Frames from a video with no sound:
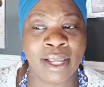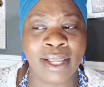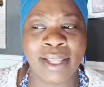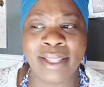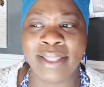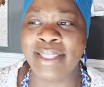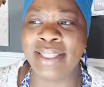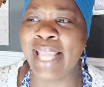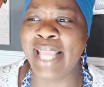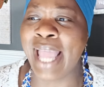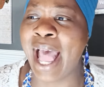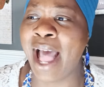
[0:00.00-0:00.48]

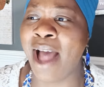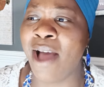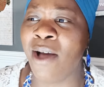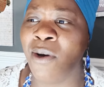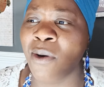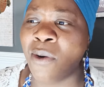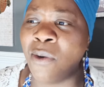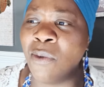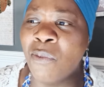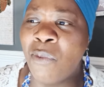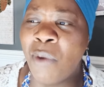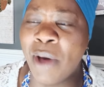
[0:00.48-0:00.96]

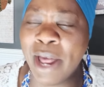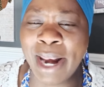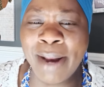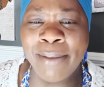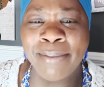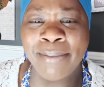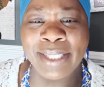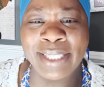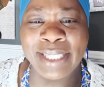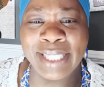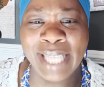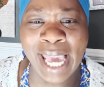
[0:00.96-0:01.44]
Now, what
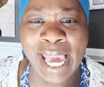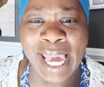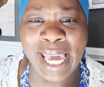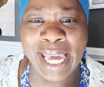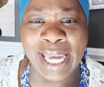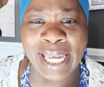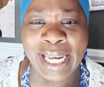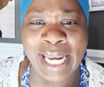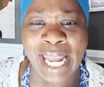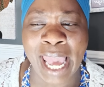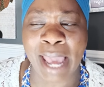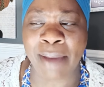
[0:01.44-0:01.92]
I'm
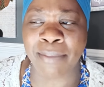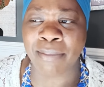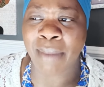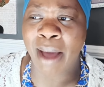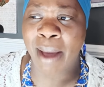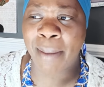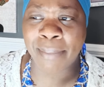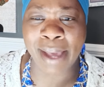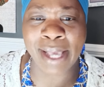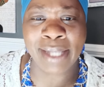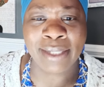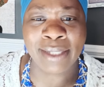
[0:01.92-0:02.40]
saying and
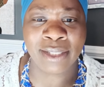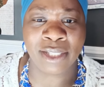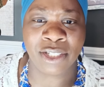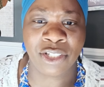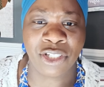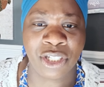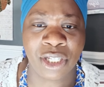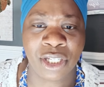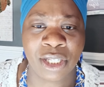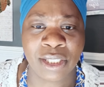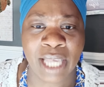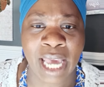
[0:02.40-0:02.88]
my
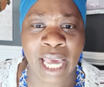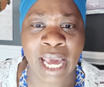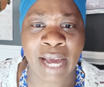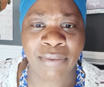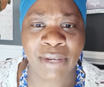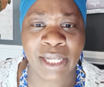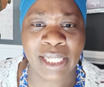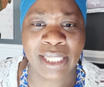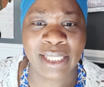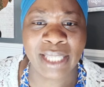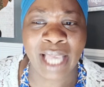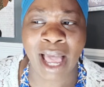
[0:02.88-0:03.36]
message is
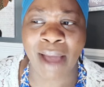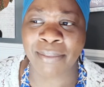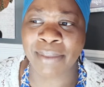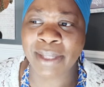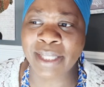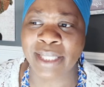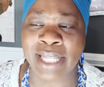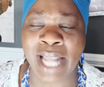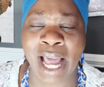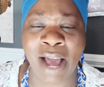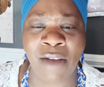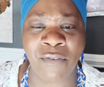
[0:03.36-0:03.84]
every time
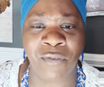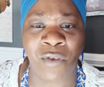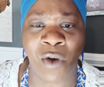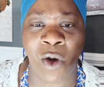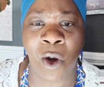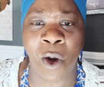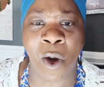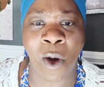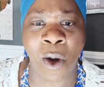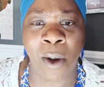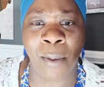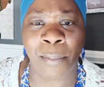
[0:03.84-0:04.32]
is not for
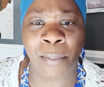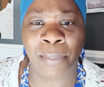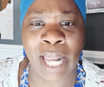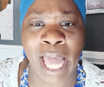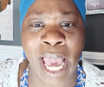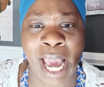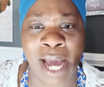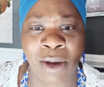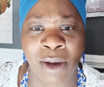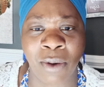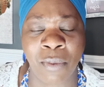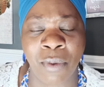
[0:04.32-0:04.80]
all
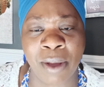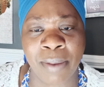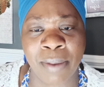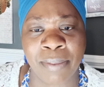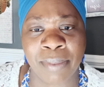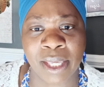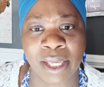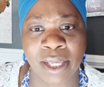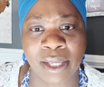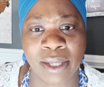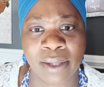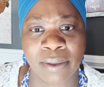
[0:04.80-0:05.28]
black
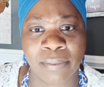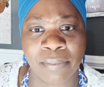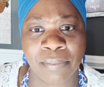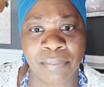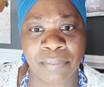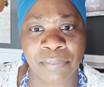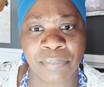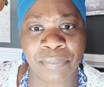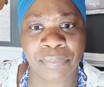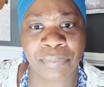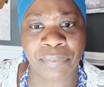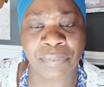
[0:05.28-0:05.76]
women.
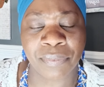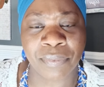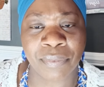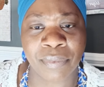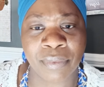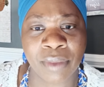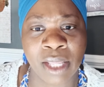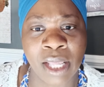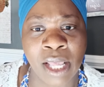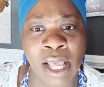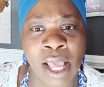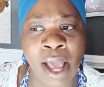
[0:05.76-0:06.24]

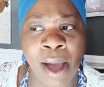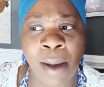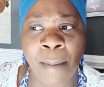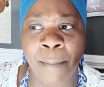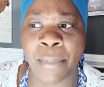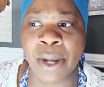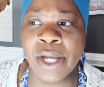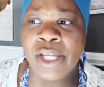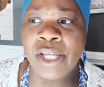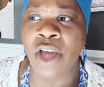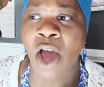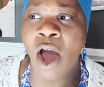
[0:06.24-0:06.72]

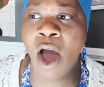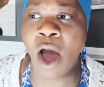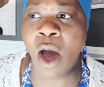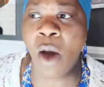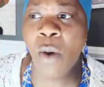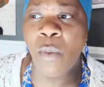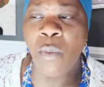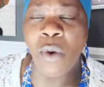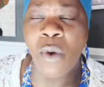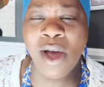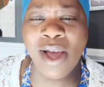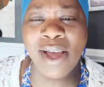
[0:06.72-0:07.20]
But
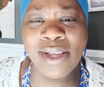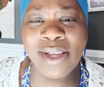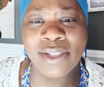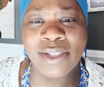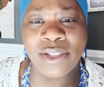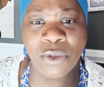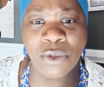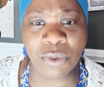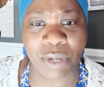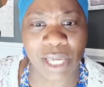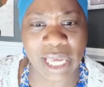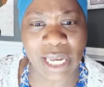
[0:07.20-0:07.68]
y'all
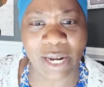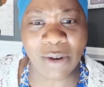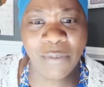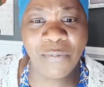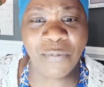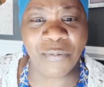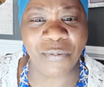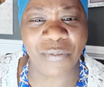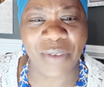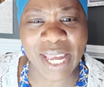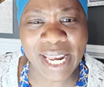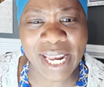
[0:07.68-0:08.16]
ones who get
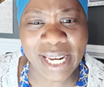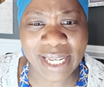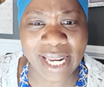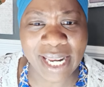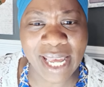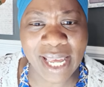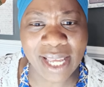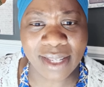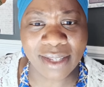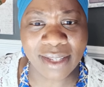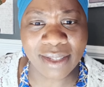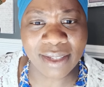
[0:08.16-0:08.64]

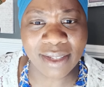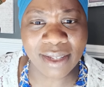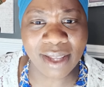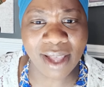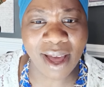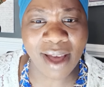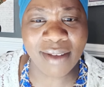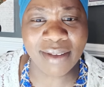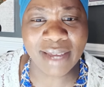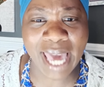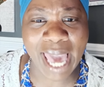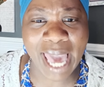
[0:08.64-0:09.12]
offended,
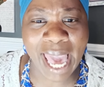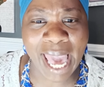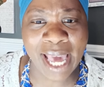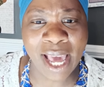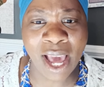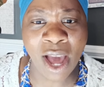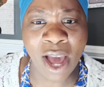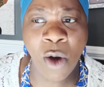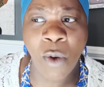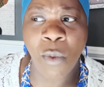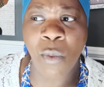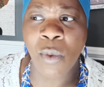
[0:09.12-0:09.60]

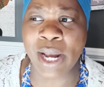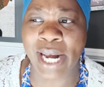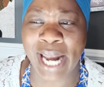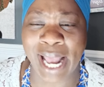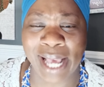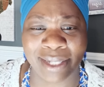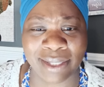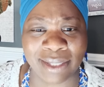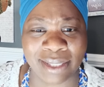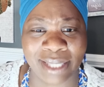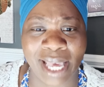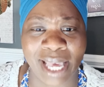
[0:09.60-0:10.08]
okay, when
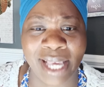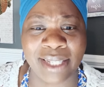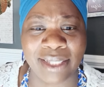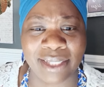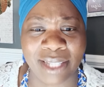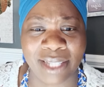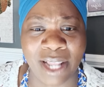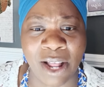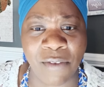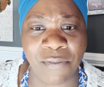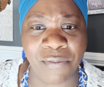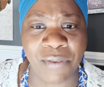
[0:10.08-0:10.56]
I say
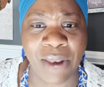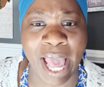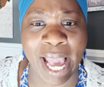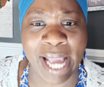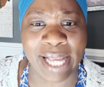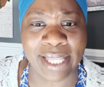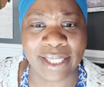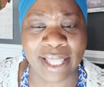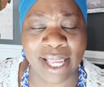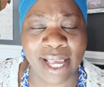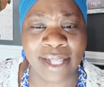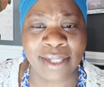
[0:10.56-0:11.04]
stuff
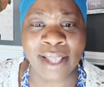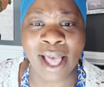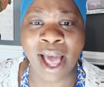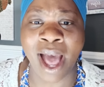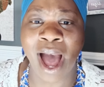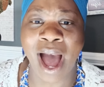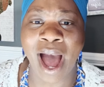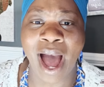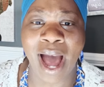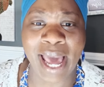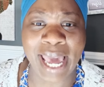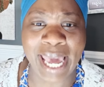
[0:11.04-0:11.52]
like this,
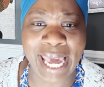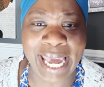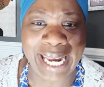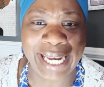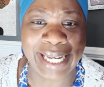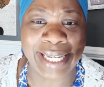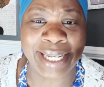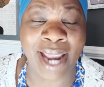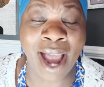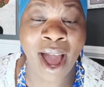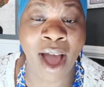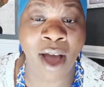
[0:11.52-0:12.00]
a
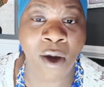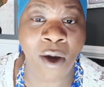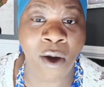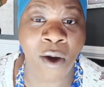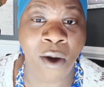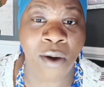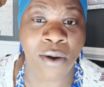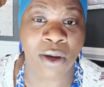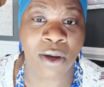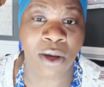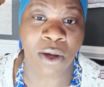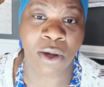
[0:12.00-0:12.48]
hit
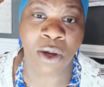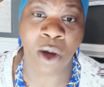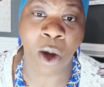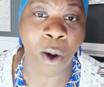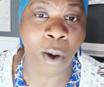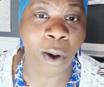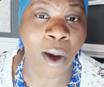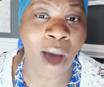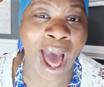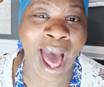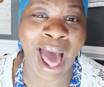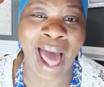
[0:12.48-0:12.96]
dog
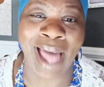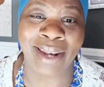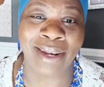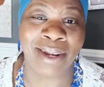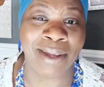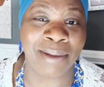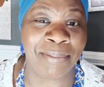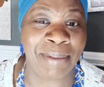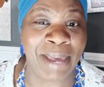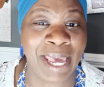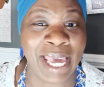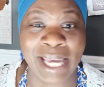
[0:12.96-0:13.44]
gonna
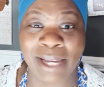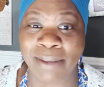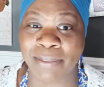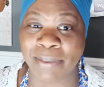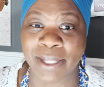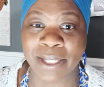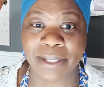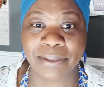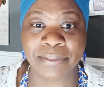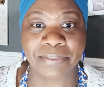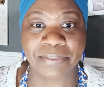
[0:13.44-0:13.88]
holler, baby.